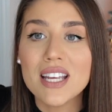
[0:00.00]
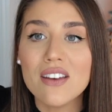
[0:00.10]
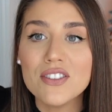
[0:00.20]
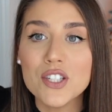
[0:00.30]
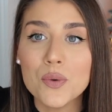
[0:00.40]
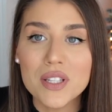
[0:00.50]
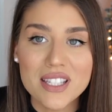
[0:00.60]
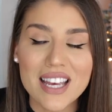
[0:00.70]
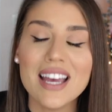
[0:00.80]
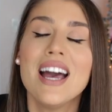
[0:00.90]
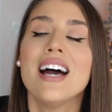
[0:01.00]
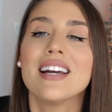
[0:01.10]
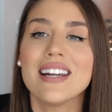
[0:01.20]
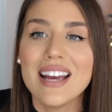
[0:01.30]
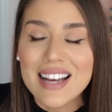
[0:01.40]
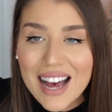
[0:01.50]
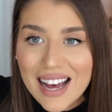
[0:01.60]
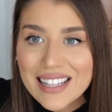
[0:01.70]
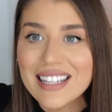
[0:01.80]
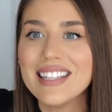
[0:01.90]
gifts, you would say
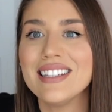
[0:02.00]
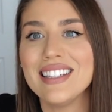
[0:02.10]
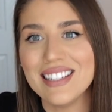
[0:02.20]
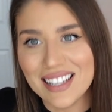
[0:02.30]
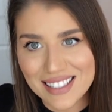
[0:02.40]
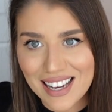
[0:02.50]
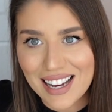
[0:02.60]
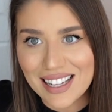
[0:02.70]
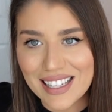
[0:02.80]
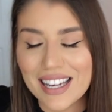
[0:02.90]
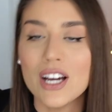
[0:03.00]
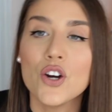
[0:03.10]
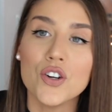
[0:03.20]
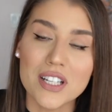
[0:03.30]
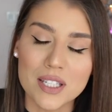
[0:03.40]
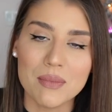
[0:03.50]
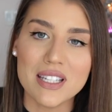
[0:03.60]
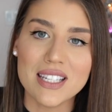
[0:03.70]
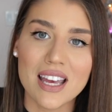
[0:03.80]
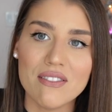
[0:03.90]
regali di Natale,
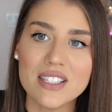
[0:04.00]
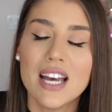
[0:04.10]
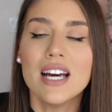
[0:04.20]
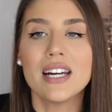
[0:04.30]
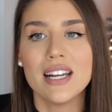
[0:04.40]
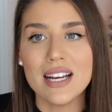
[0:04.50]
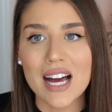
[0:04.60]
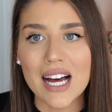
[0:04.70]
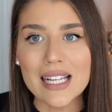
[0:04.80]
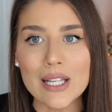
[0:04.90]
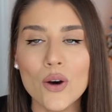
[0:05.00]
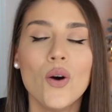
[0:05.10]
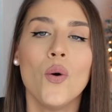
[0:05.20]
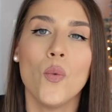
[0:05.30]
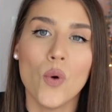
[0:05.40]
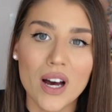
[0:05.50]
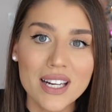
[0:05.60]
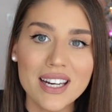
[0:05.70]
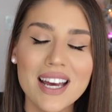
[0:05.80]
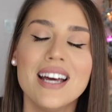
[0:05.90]
Christmas gifts. Regalo,
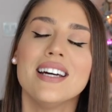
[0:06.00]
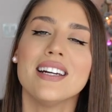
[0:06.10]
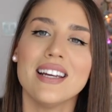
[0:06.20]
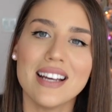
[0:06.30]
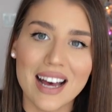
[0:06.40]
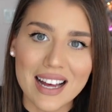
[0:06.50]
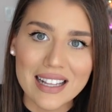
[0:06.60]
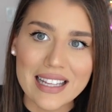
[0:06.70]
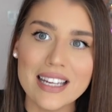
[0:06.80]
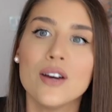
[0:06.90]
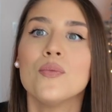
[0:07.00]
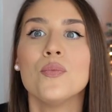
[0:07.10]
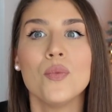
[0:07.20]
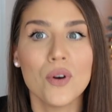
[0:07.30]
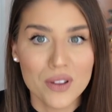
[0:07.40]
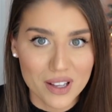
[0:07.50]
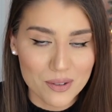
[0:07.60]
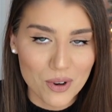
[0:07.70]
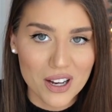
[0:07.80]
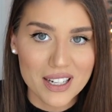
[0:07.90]
one. Regali, more
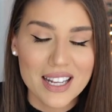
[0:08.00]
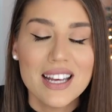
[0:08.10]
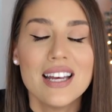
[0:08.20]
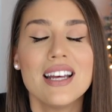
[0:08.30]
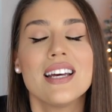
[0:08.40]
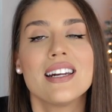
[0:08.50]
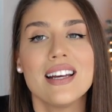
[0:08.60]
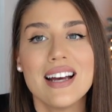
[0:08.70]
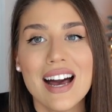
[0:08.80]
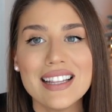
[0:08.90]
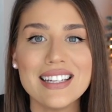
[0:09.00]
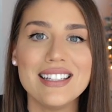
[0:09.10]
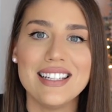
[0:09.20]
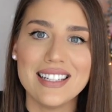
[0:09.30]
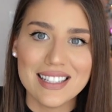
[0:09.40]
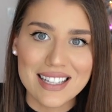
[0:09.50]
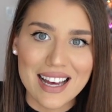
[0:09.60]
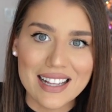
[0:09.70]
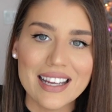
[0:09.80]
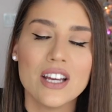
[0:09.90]
than one. Regali di
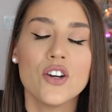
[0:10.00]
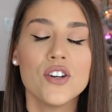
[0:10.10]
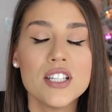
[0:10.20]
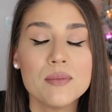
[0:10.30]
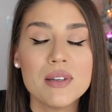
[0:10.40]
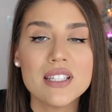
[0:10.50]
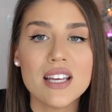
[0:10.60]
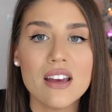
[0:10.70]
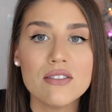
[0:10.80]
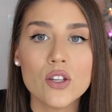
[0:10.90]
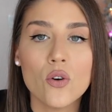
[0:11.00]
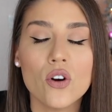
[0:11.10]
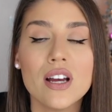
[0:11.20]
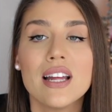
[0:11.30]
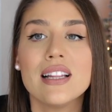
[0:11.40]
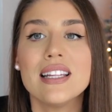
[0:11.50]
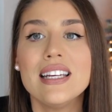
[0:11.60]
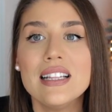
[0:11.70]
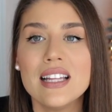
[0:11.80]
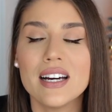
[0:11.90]
Natale, Christmas gifts, or
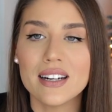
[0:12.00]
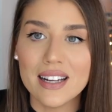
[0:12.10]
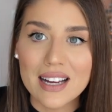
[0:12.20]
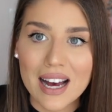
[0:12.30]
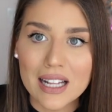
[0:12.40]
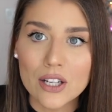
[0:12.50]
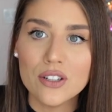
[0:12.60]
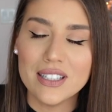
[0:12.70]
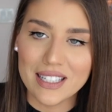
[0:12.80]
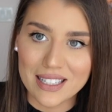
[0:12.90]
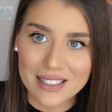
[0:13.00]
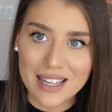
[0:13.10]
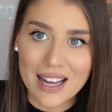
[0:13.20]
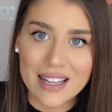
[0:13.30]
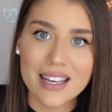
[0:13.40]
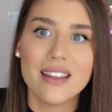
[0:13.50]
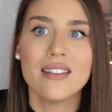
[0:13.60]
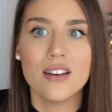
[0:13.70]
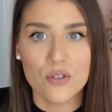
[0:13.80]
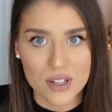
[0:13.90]
il regalo di Natale,
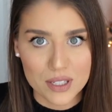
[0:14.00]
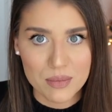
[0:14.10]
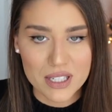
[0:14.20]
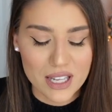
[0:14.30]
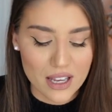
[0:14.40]
the Christmas